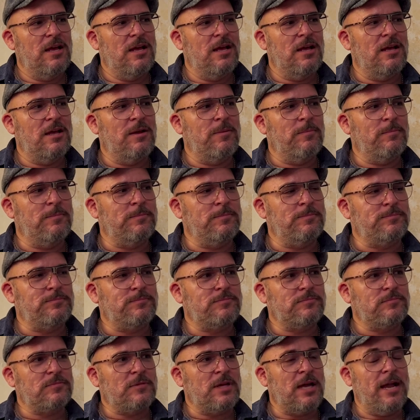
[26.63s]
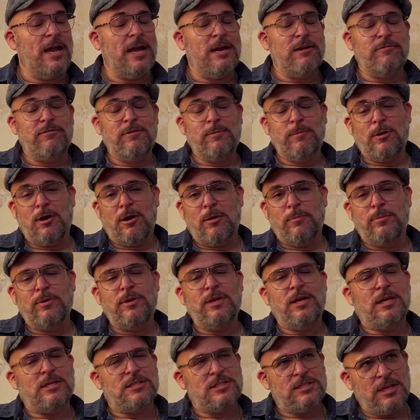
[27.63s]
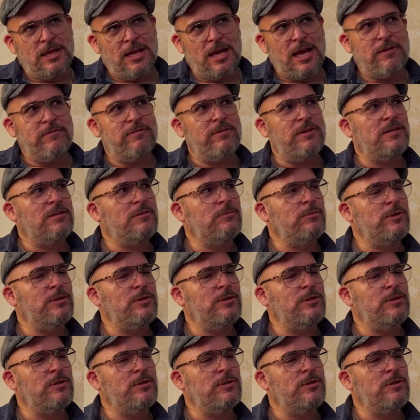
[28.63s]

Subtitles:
I had a film company. I still have it.